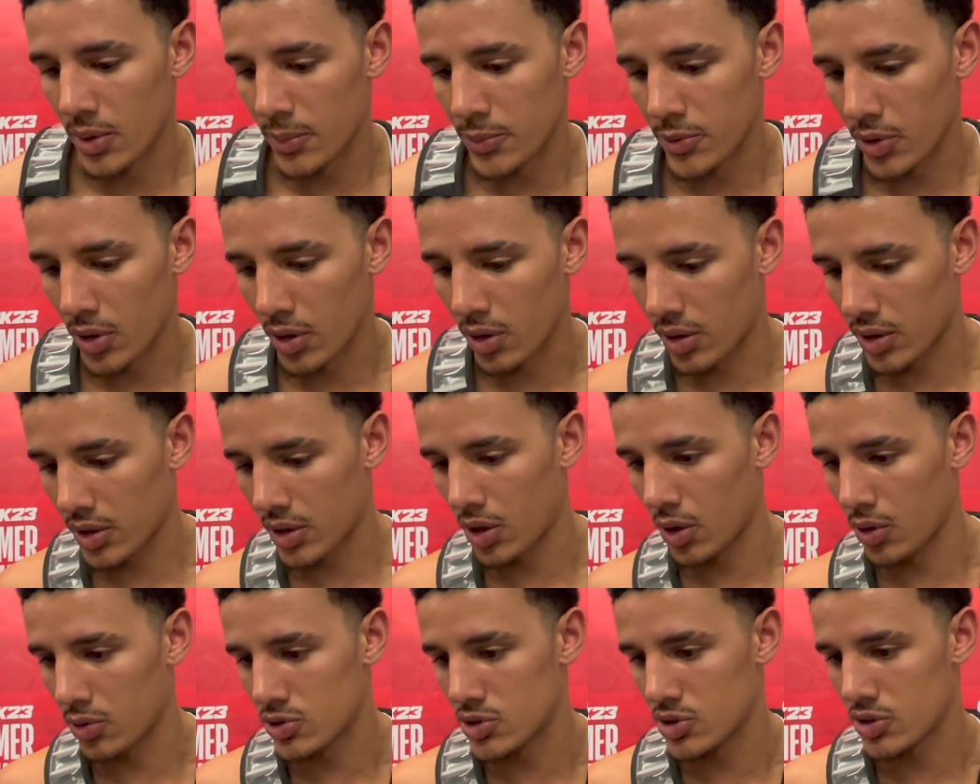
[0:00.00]
You know, our
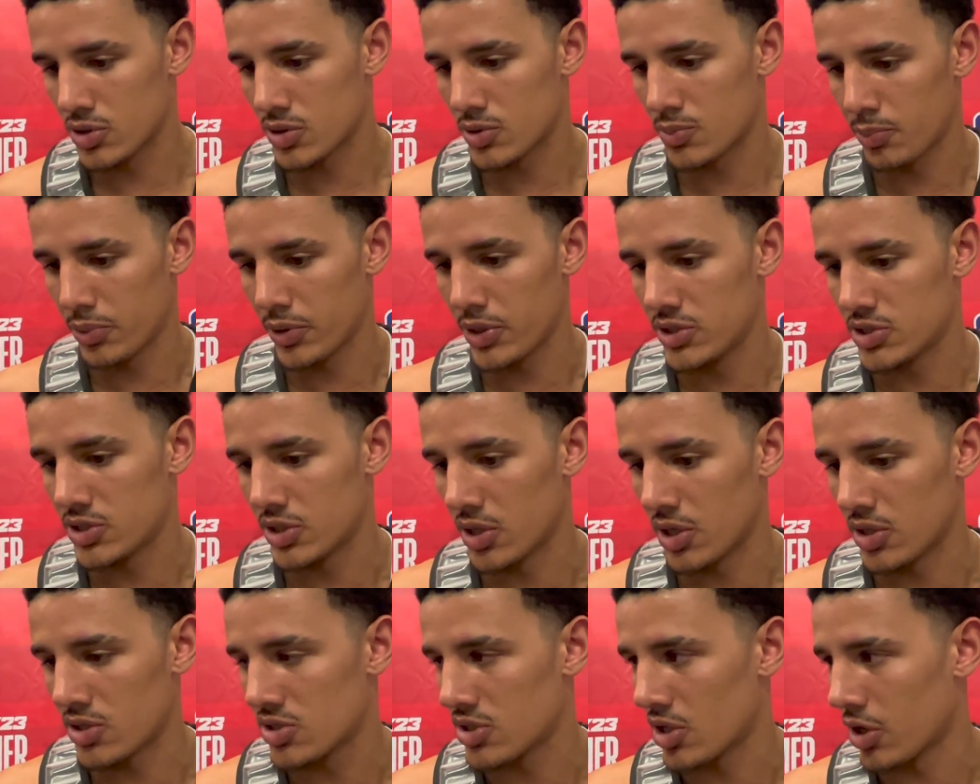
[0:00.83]
coach is
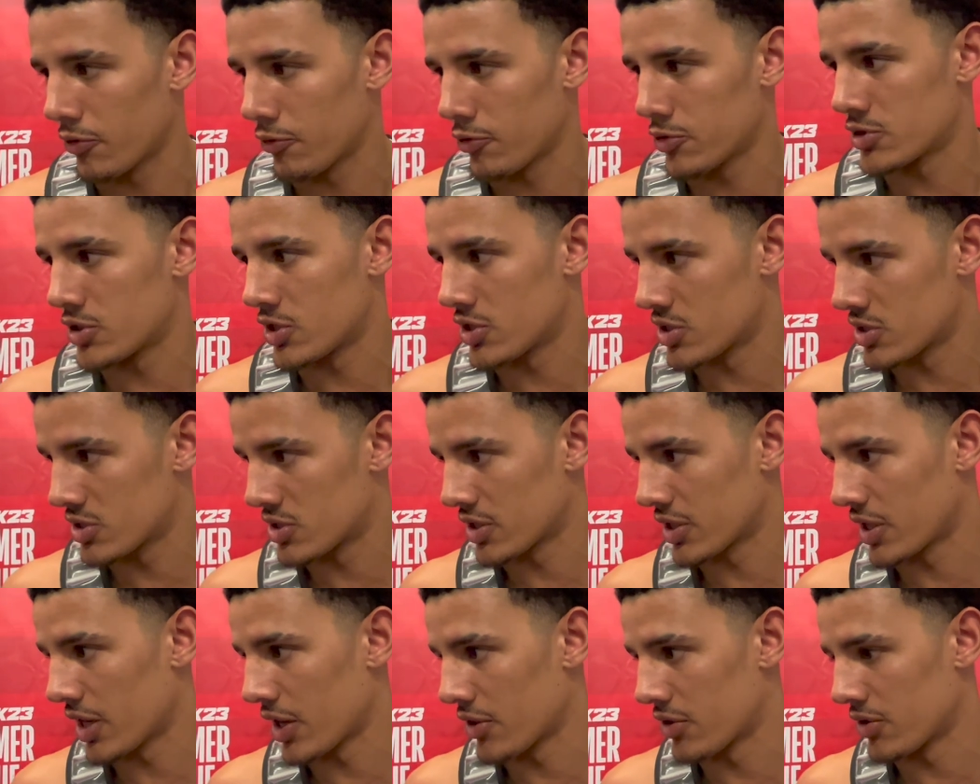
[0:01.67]
preaching unselfishness and
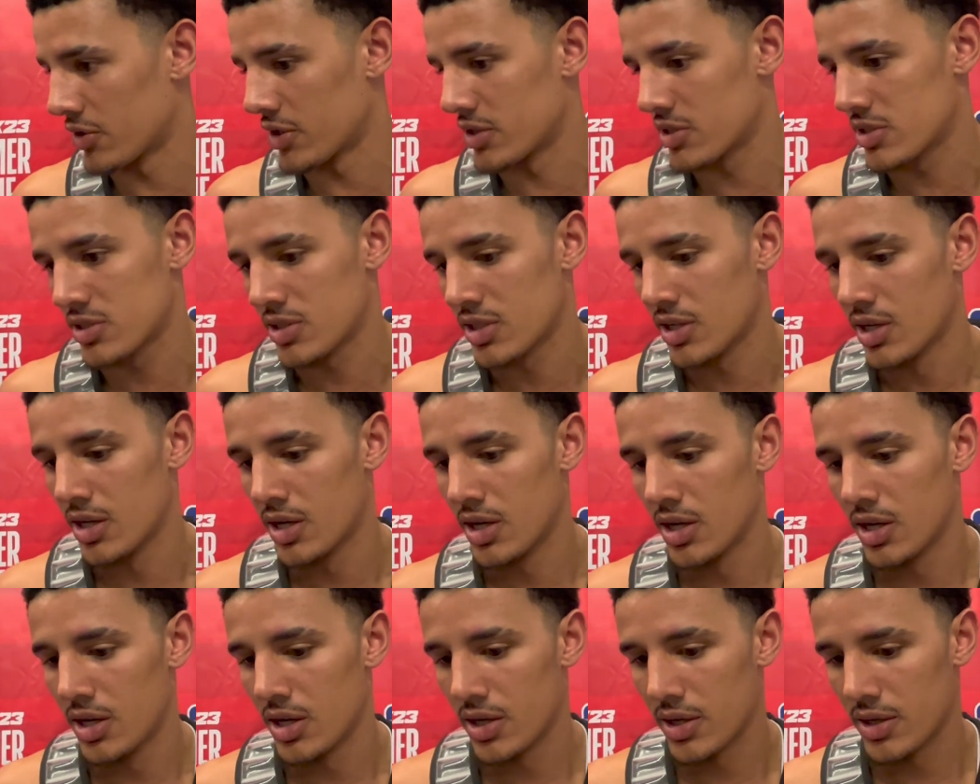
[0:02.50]
togetherness.
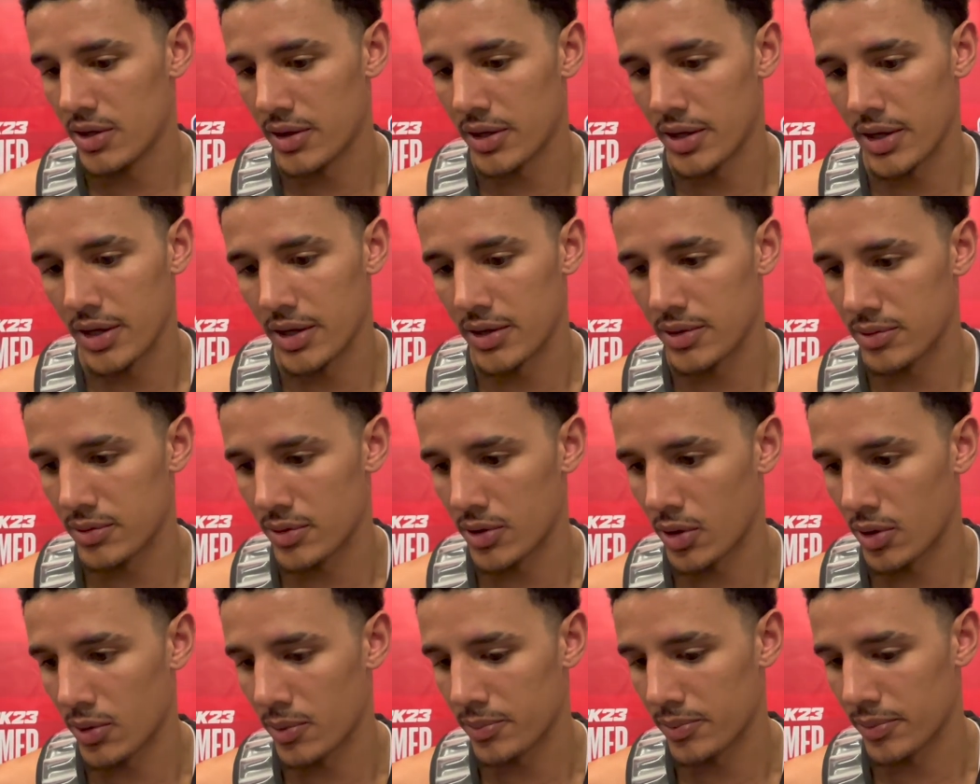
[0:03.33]
And, you
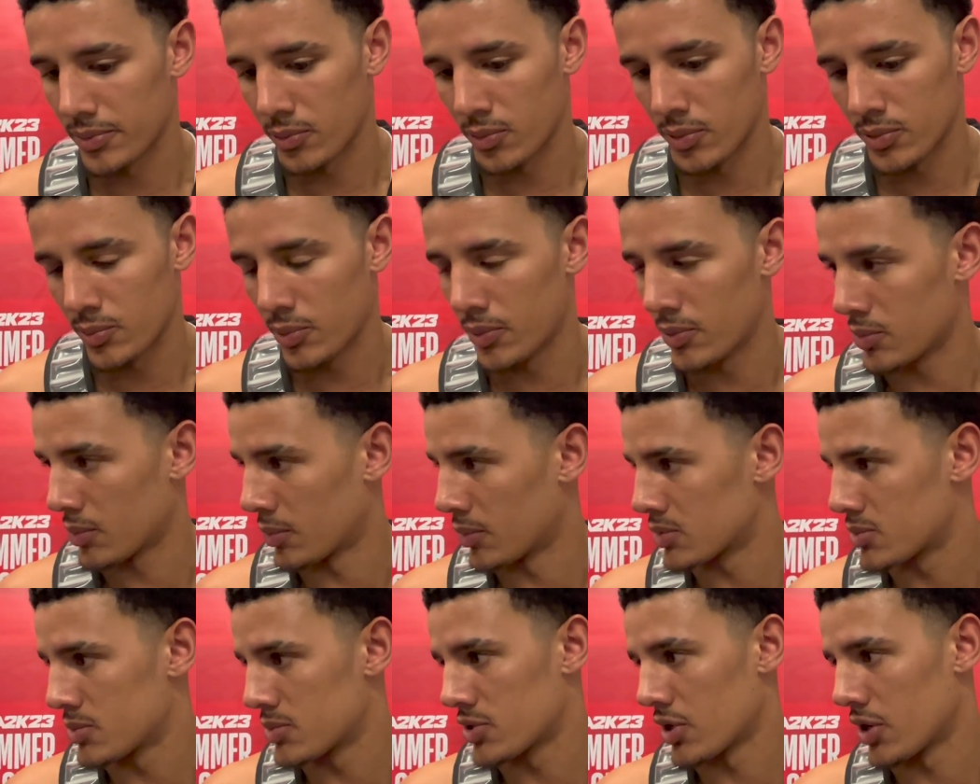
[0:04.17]
know,
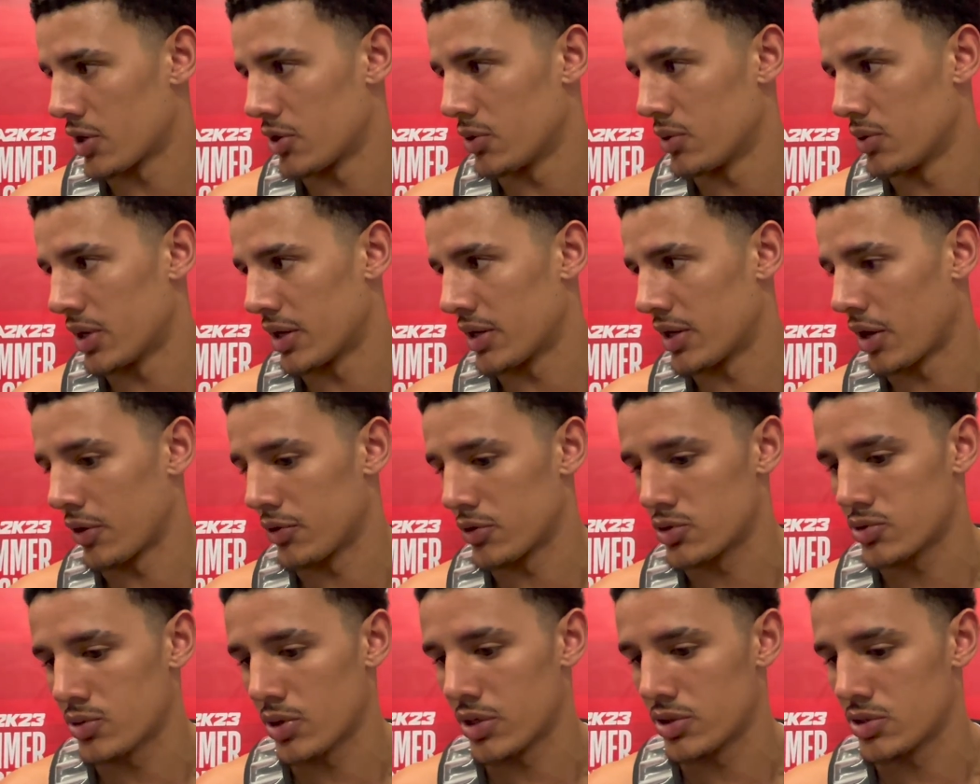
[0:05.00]
once we started doing that down
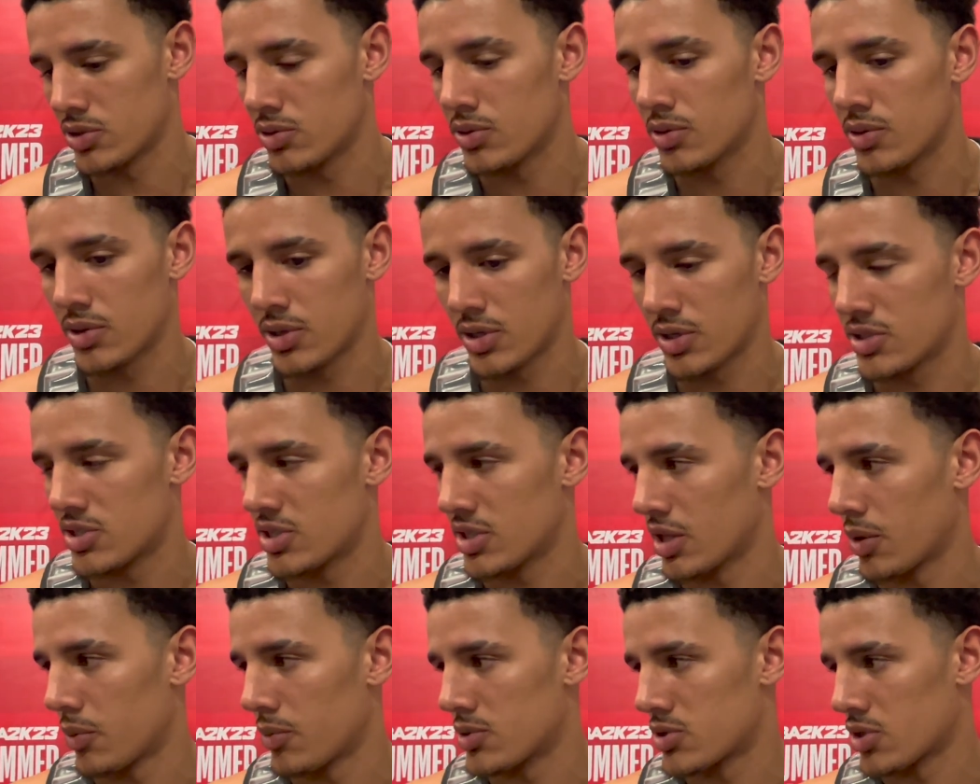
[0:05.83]
the stretch, you could
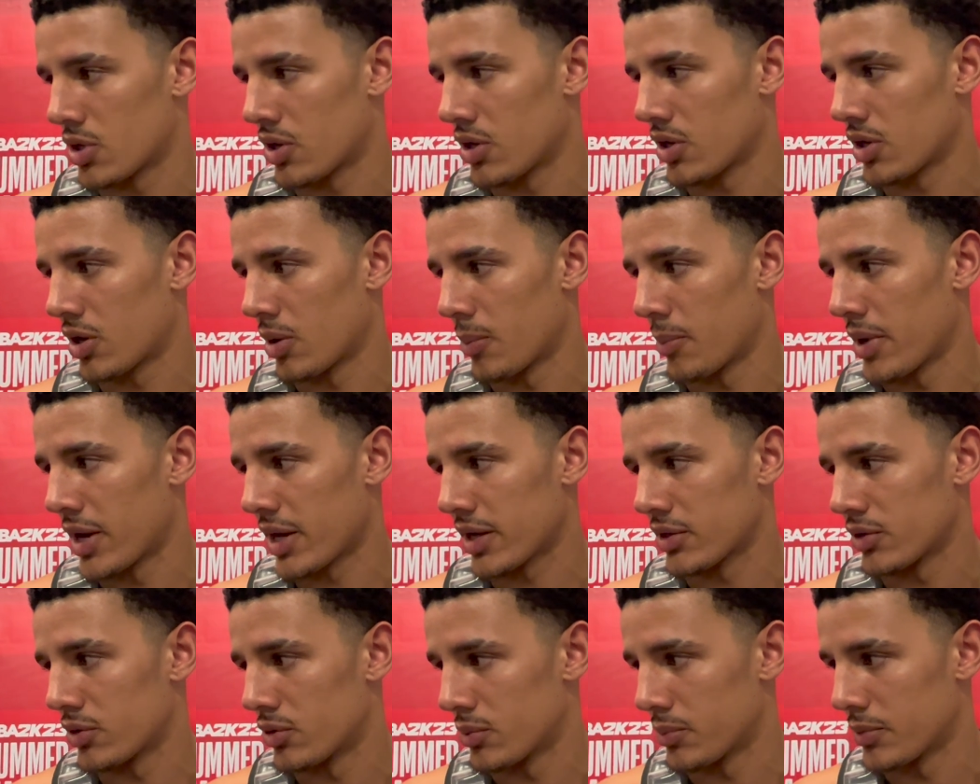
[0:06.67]
see that we started to come
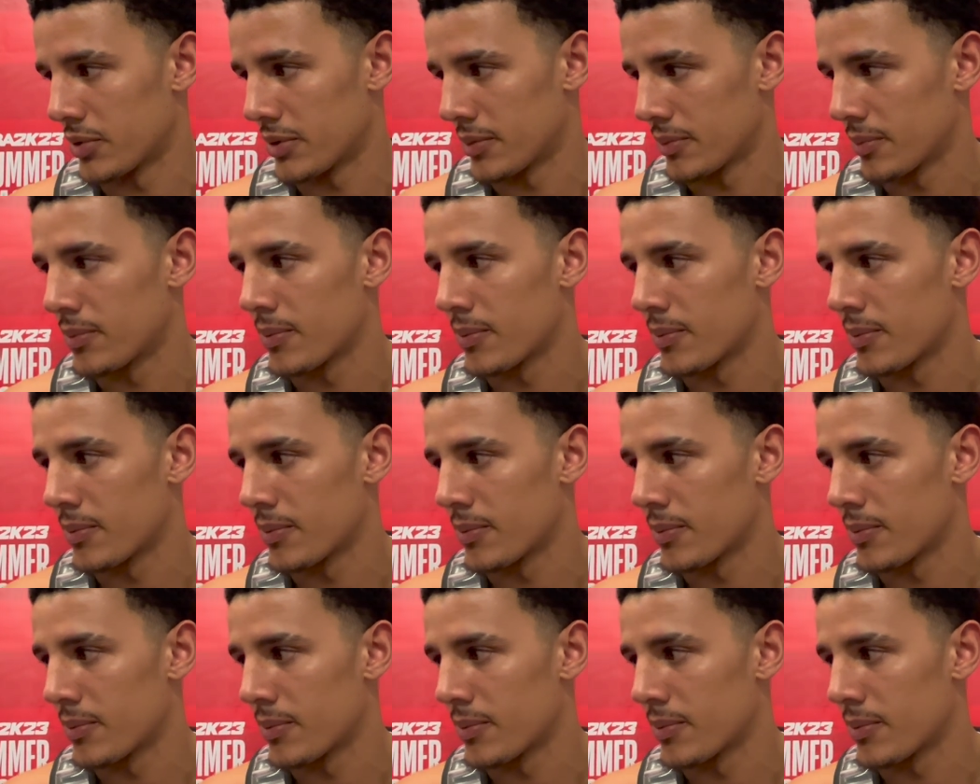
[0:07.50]
back a little bit.